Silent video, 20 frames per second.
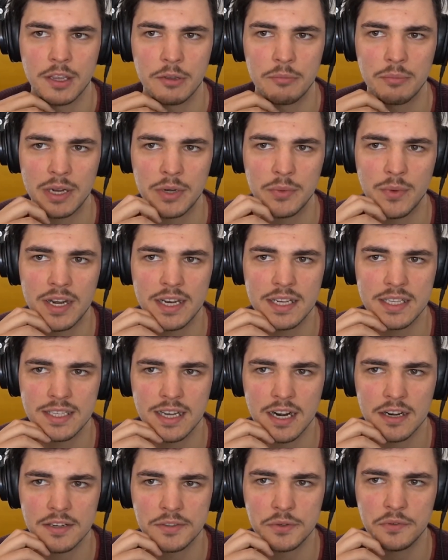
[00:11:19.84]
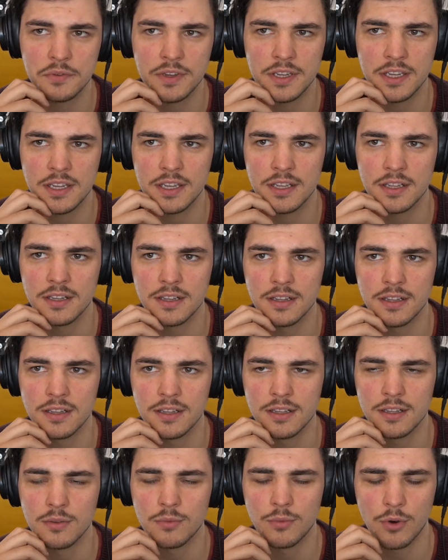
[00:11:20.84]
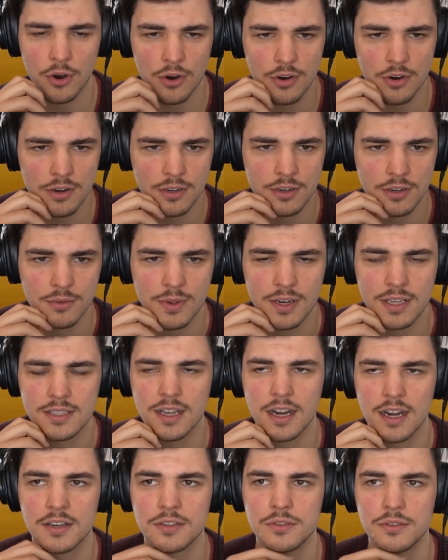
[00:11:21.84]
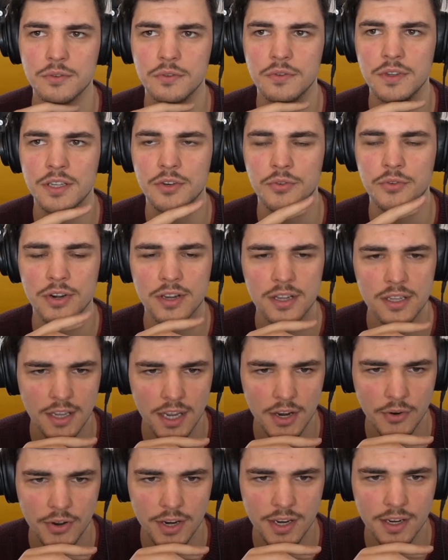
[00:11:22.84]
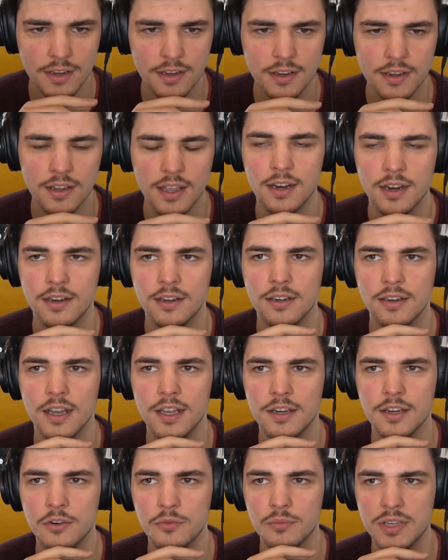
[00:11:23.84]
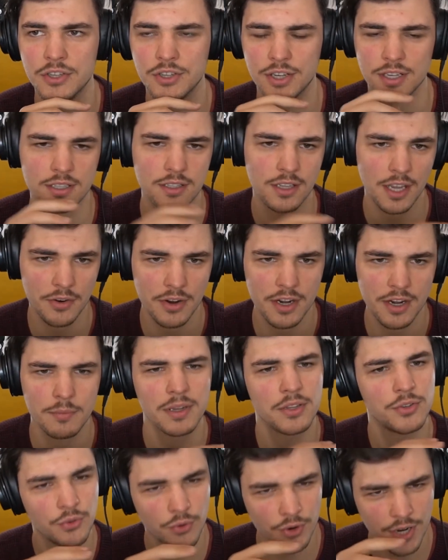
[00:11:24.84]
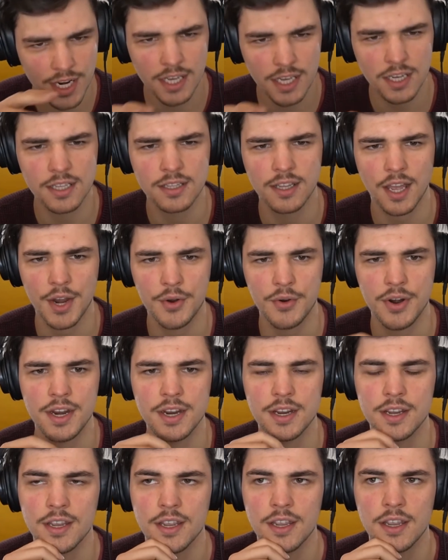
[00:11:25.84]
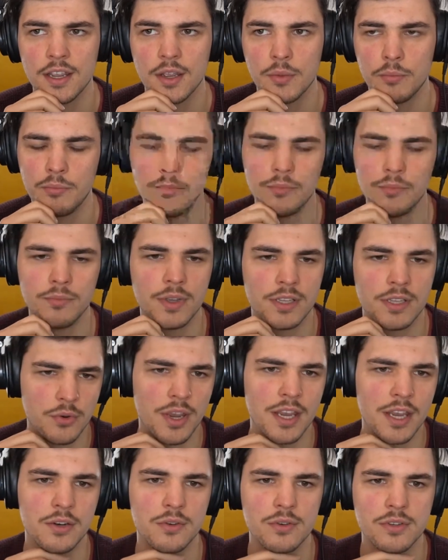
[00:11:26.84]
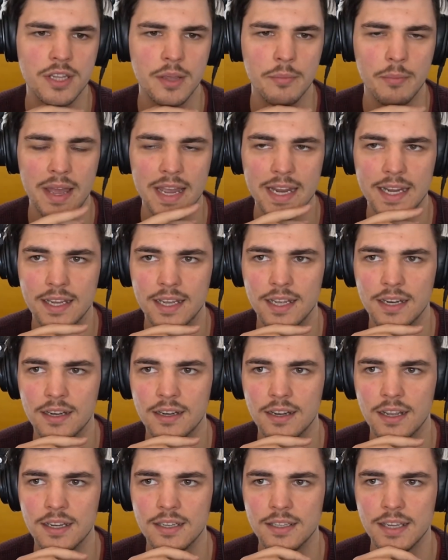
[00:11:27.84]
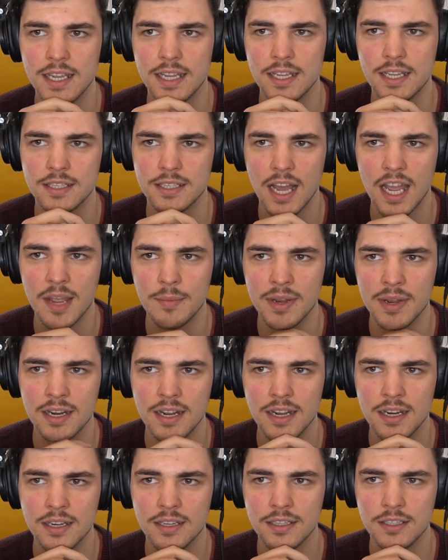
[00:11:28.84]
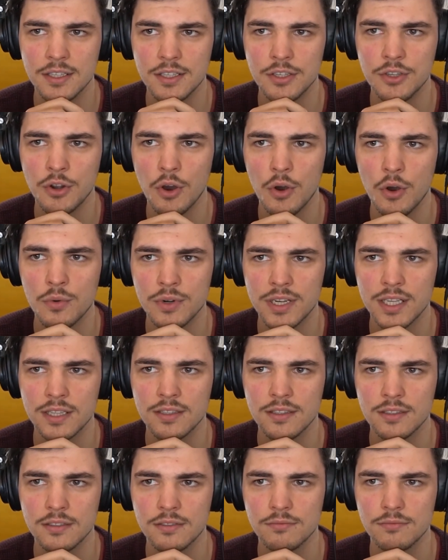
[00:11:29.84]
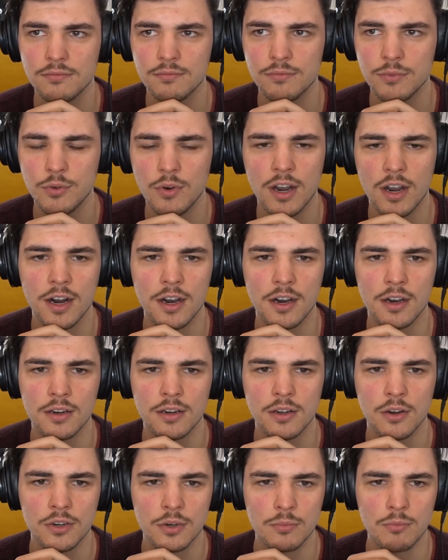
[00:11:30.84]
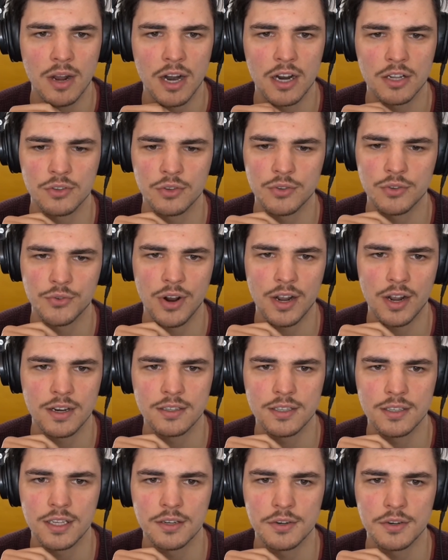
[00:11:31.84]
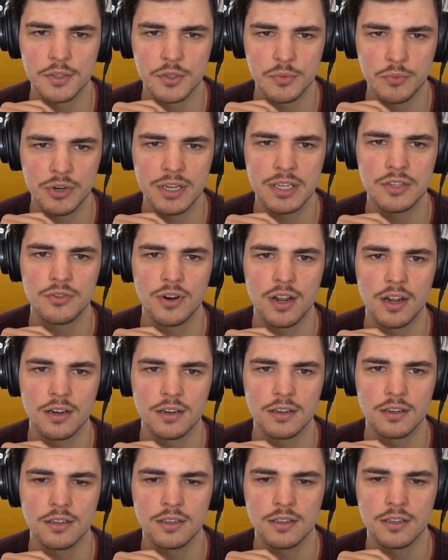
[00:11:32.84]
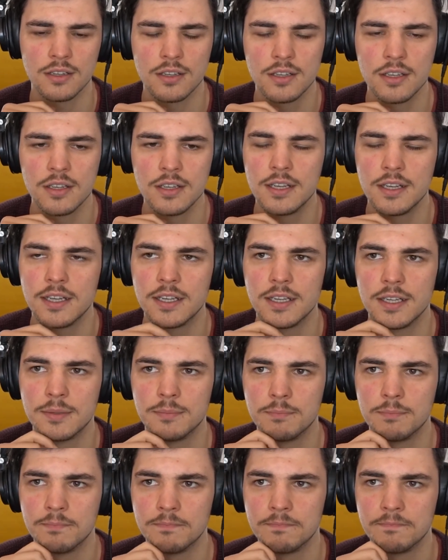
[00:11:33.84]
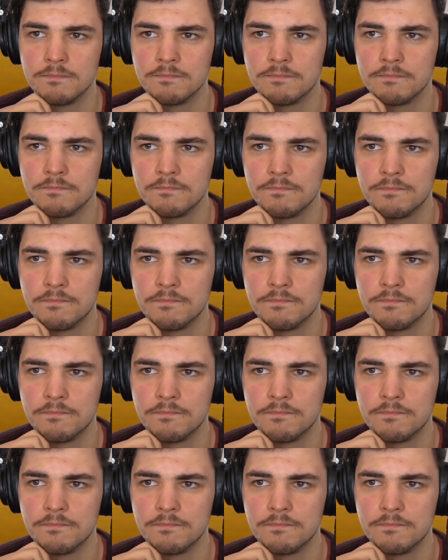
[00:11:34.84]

But when it starts to feel wrong, and it starts to feel really tiring, and I don't mean just tiring, but really tiring, it's okay to step back and take a time and know that you are on a marathon run than on a sprint run, and